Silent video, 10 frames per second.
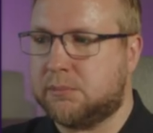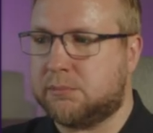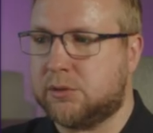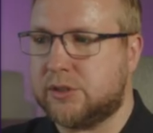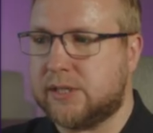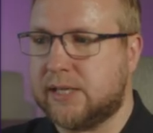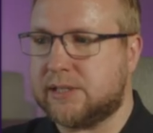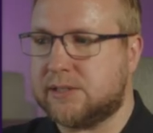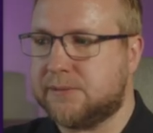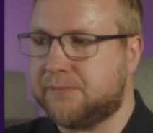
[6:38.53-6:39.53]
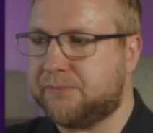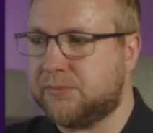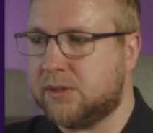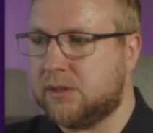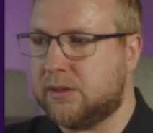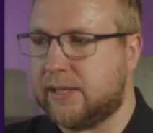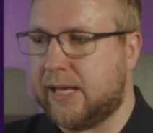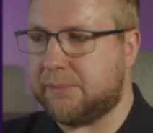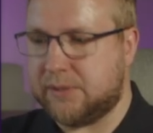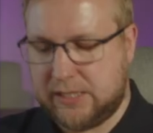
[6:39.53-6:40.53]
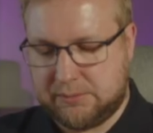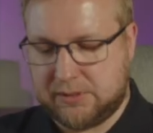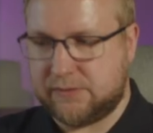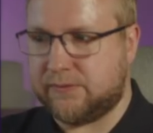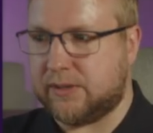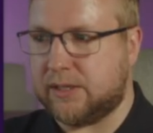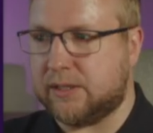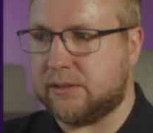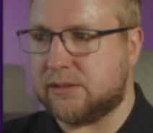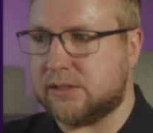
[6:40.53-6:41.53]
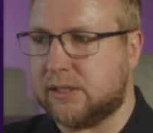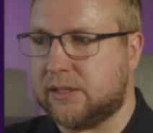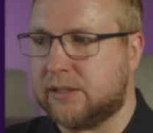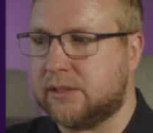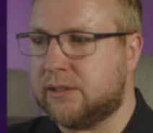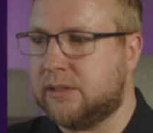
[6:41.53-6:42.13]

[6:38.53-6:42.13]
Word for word: project, the app name is FileZilla,